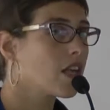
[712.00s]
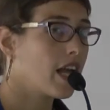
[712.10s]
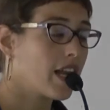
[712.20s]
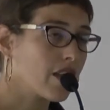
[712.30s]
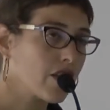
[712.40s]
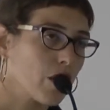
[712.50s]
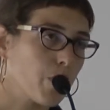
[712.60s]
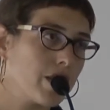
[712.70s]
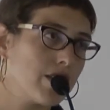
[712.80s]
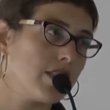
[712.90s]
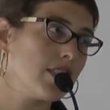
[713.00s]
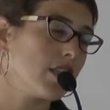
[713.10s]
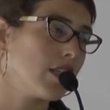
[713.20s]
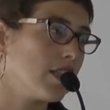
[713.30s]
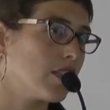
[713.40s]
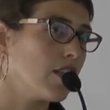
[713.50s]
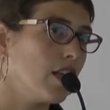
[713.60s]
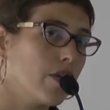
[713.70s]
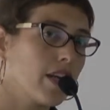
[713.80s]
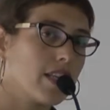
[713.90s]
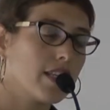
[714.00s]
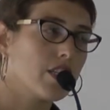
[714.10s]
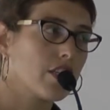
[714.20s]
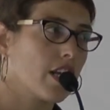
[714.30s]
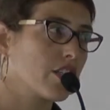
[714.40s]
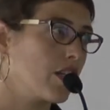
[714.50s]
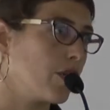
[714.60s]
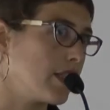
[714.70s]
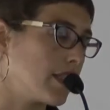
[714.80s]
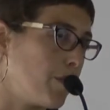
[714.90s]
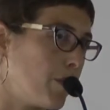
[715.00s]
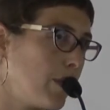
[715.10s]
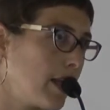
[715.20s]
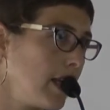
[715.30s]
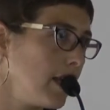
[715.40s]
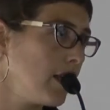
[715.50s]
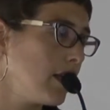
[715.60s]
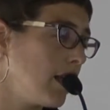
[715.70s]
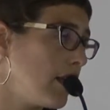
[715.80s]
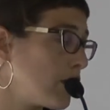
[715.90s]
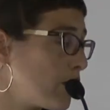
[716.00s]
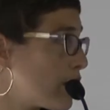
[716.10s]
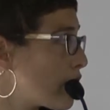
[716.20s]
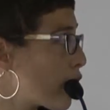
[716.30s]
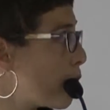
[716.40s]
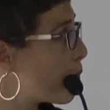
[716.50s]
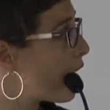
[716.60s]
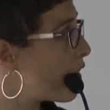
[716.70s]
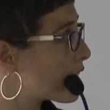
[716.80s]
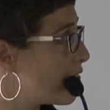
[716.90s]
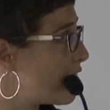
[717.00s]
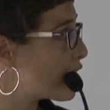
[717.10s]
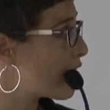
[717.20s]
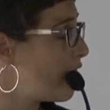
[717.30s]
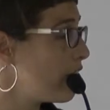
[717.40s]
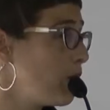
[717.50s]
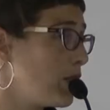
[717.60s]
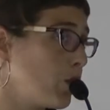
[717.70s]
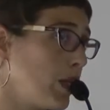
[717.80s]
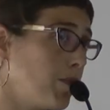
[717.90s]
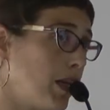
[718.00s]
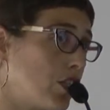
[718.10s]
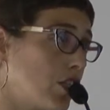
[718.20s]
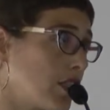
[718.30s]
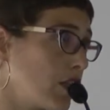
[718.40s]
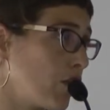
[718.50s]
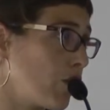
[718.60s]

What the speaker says: Another thing we did is to look at each action unit separately and to just compare activation level between patients and